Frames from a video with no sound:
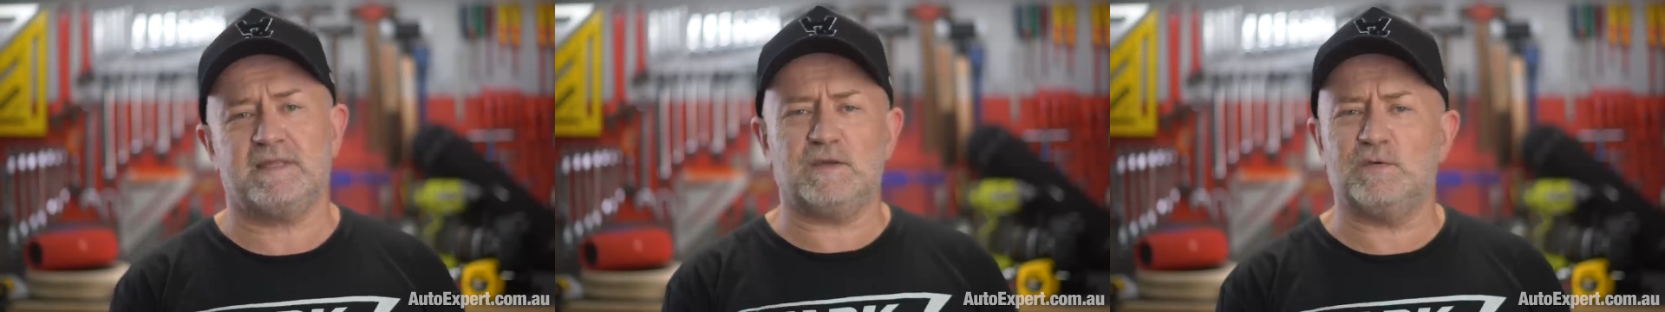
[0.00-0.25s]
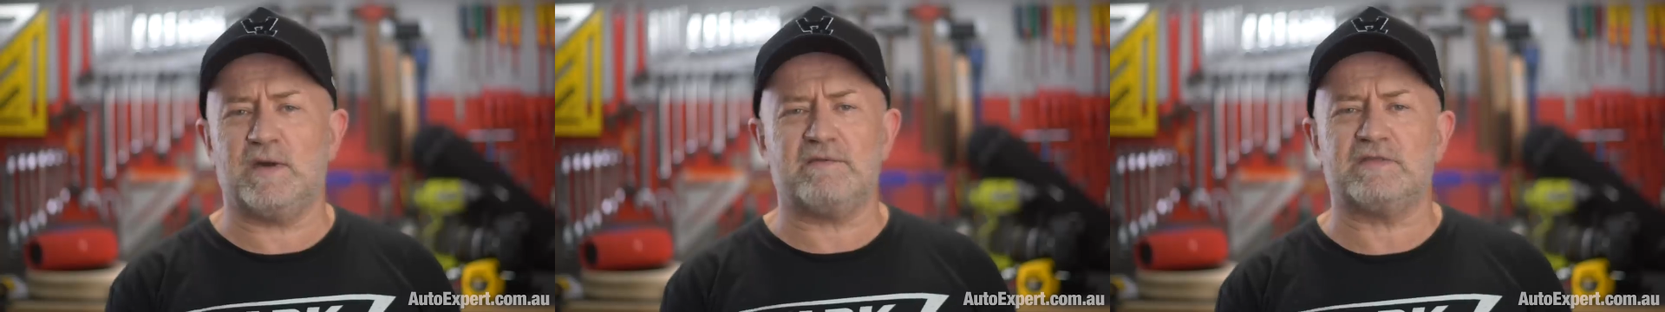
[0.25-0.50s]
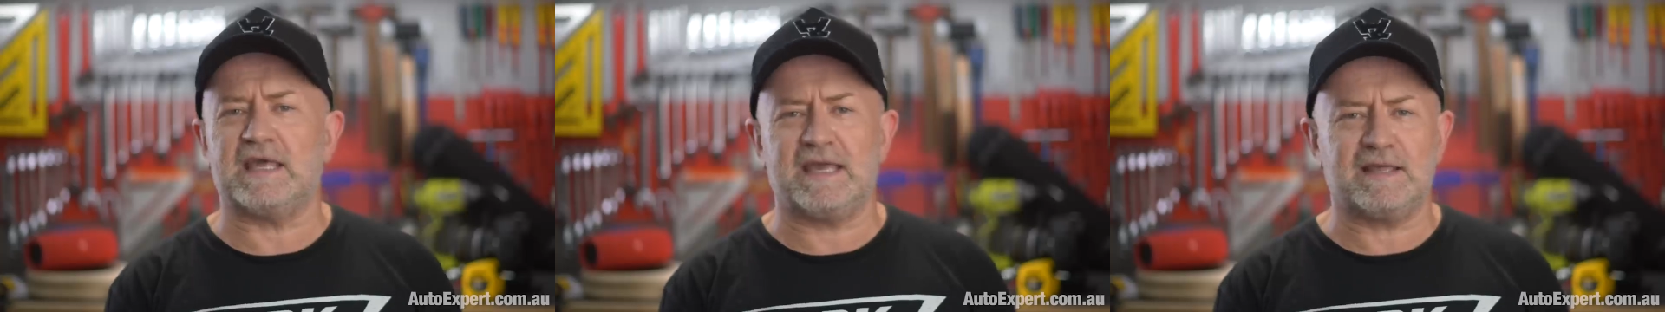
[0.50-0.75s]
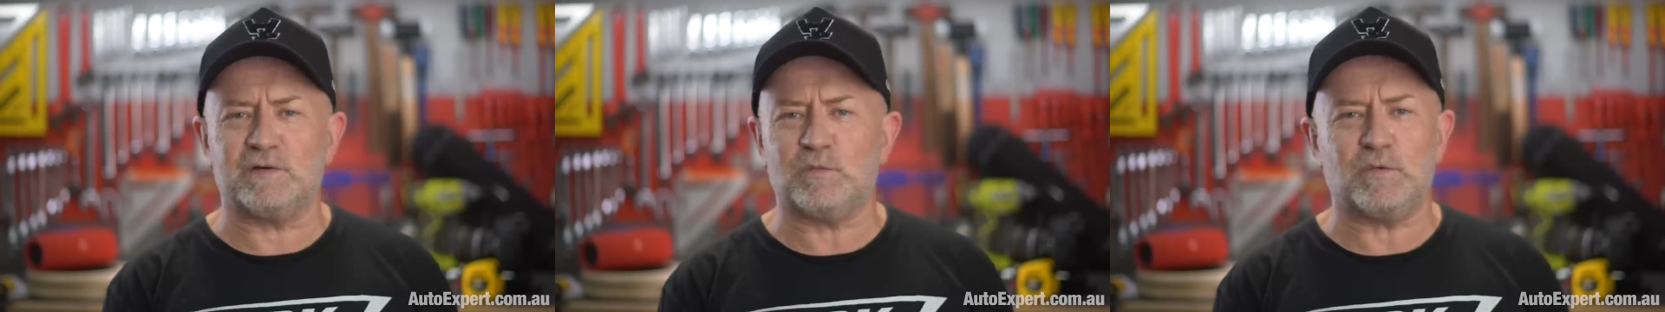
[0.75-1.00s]
Whoever the
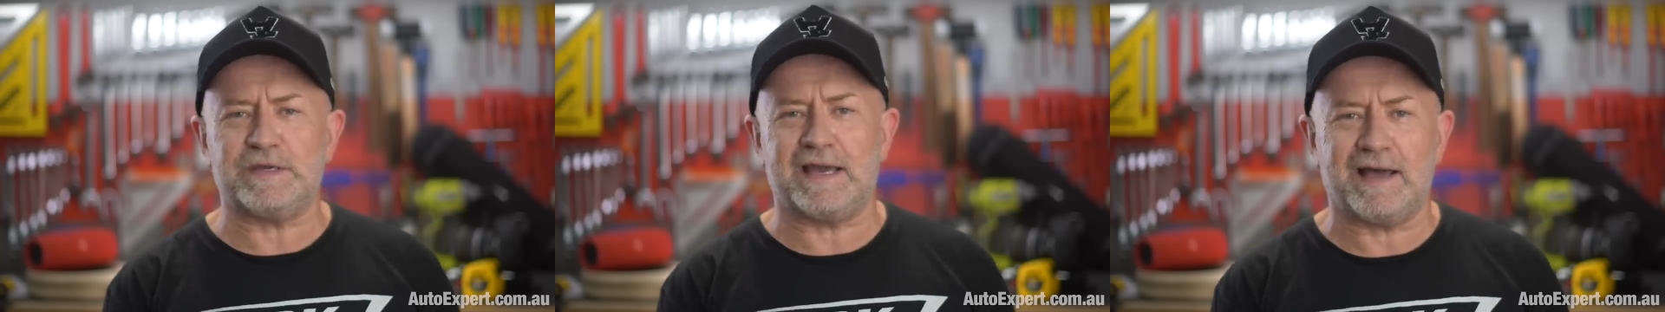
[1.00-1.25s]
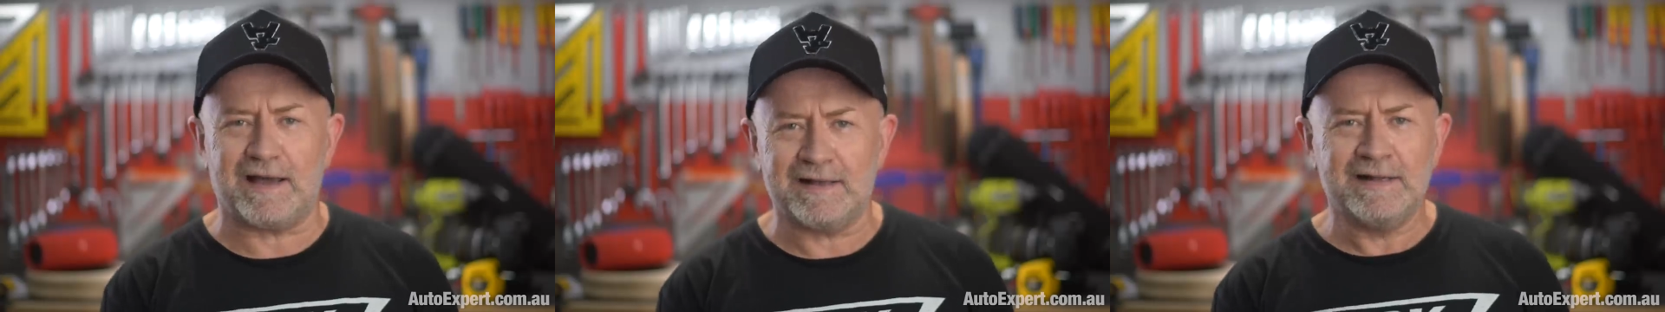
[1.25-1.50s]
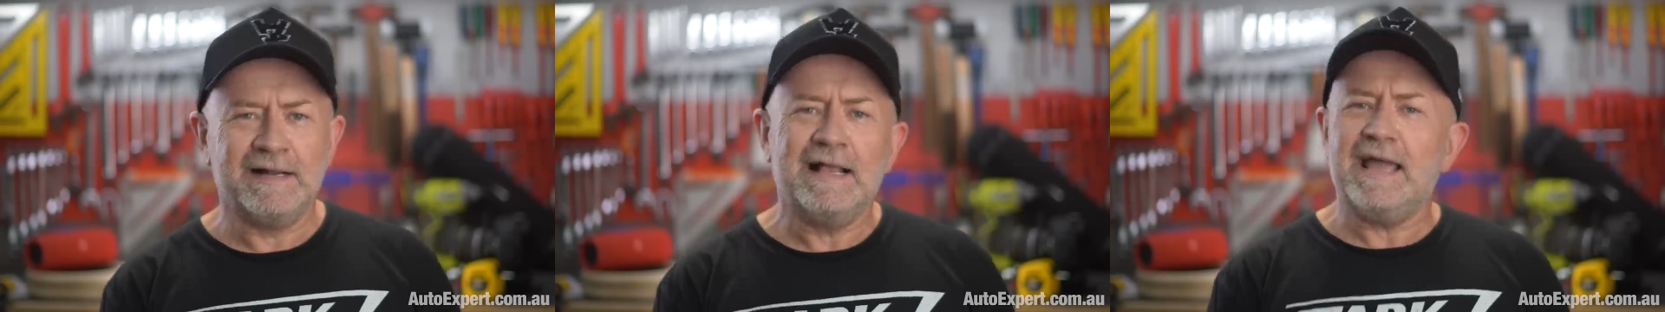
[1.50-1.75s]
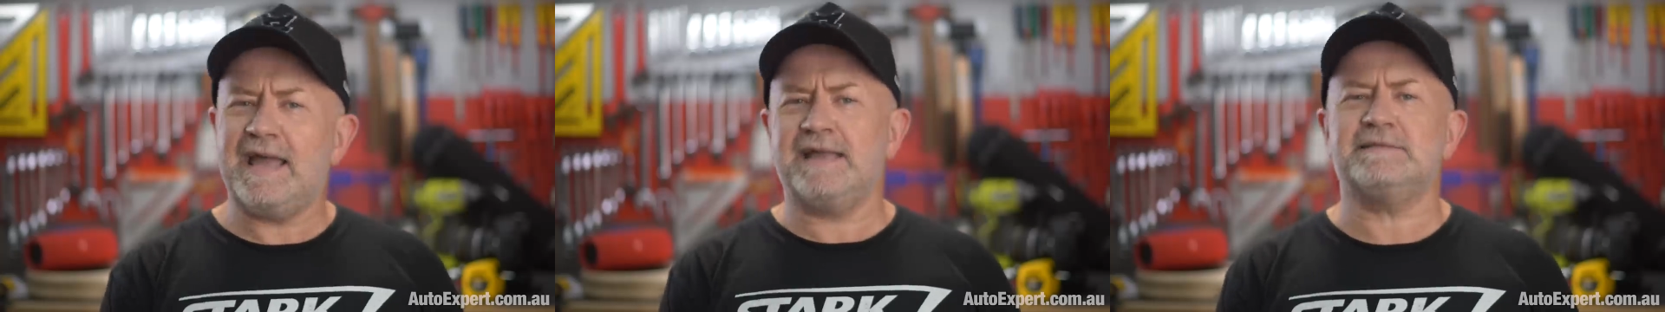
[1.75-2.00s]
hell we are.
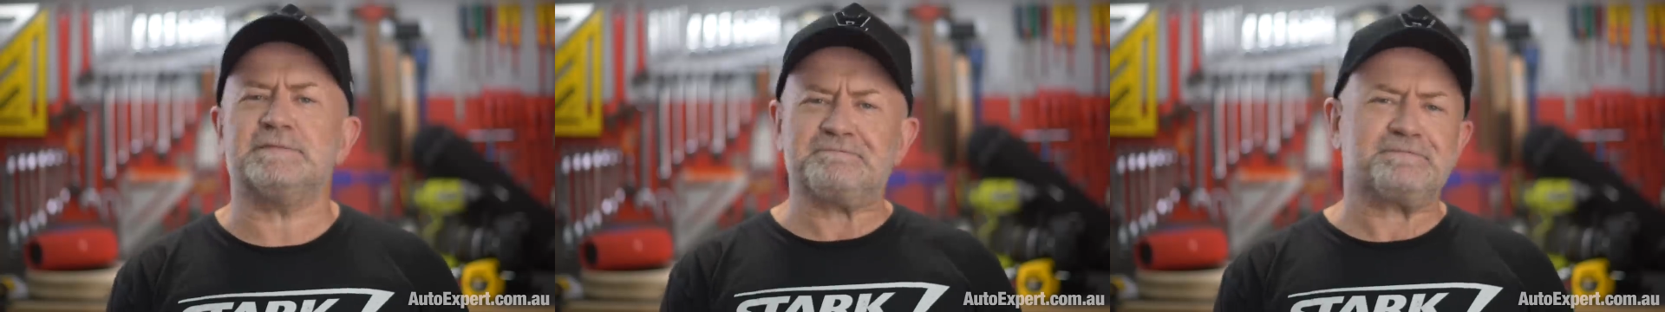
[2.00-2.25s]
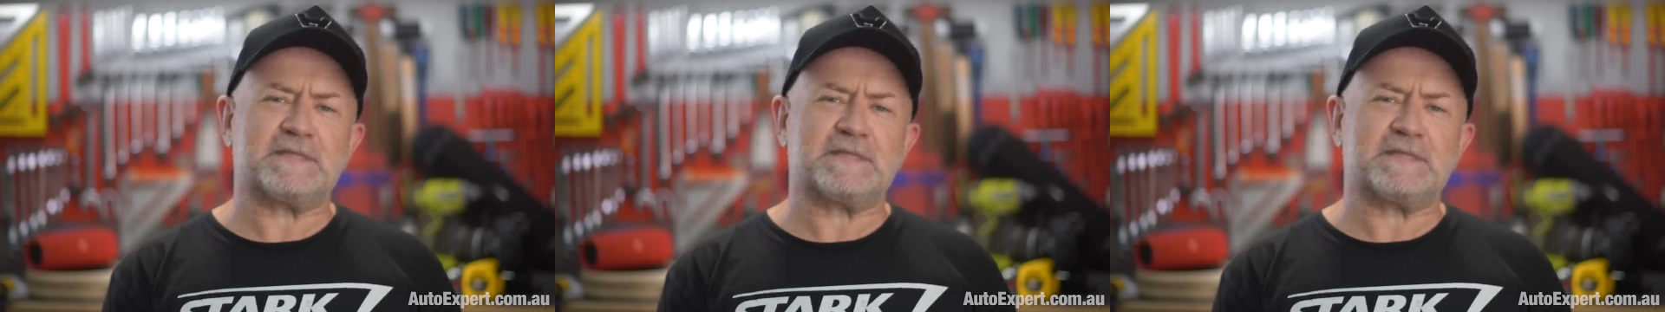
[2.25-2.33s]
And